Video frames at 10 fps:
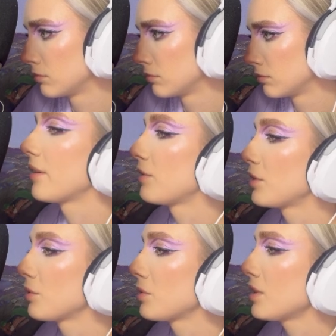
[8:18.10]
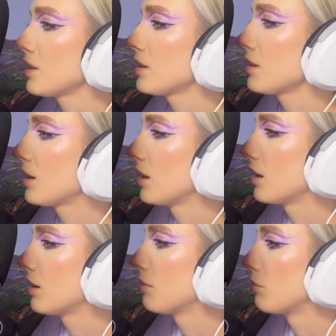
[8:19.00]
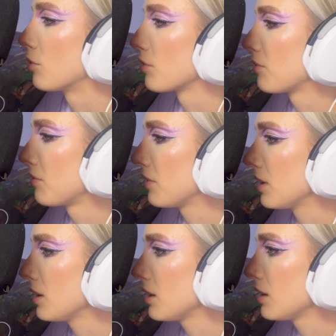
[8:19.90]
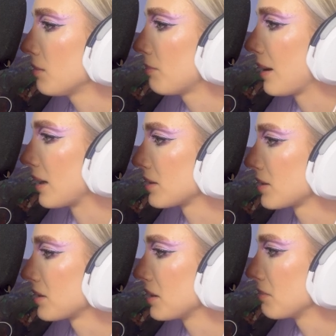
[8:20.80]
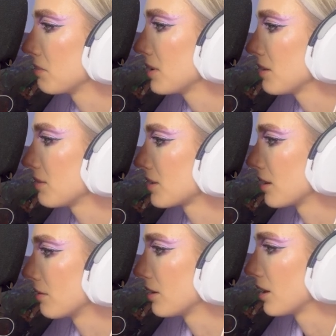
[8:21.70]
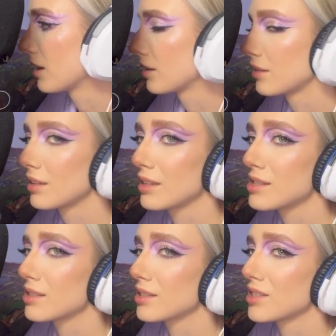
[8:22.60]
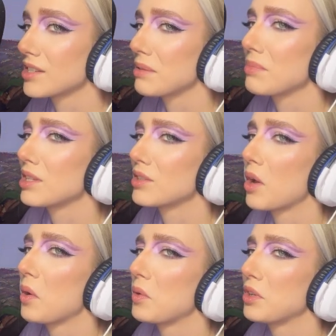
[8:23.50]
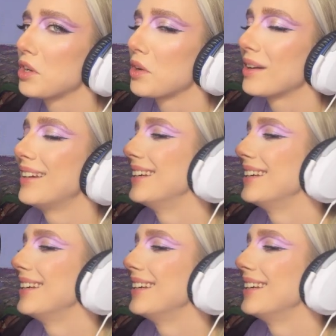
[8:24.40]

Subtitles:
So I've chosen Morphine Bad Sleepy because I really liked It's a Sleepy Tone, you know.